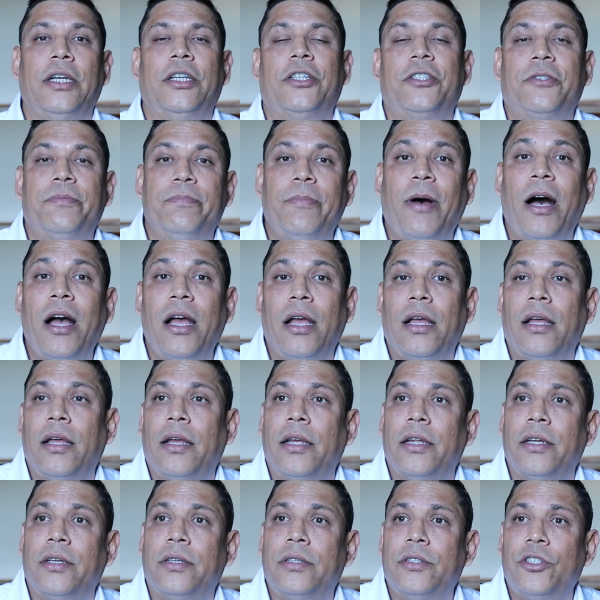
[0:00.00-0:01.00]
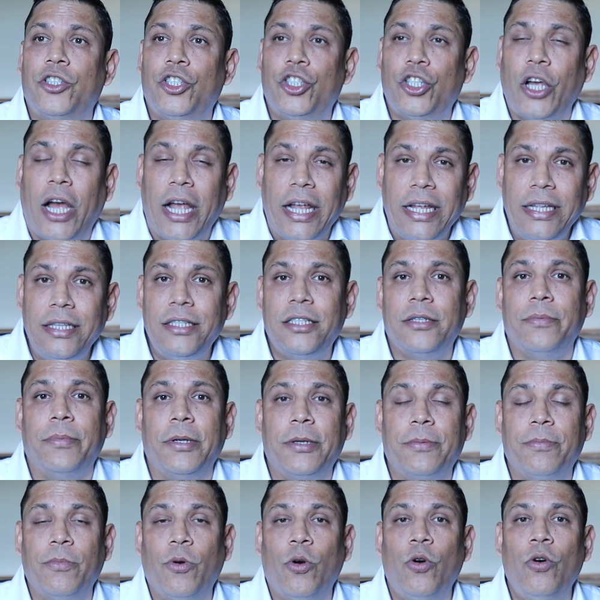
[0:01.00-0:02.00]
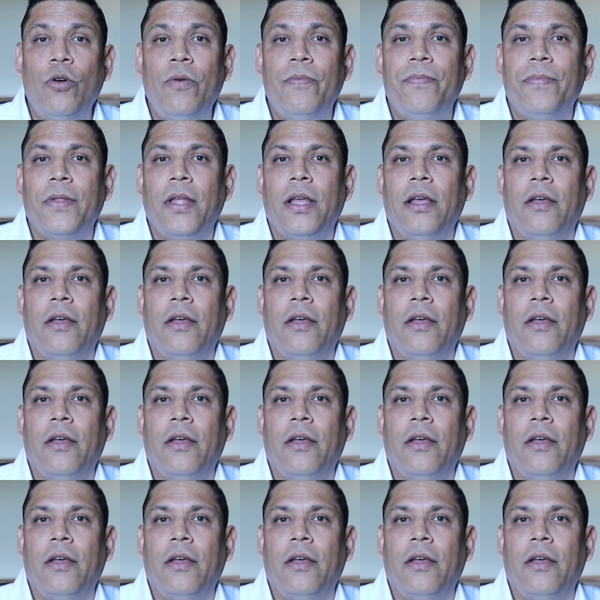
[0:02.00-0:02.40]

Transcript: It, sm- uh, it shines a bit more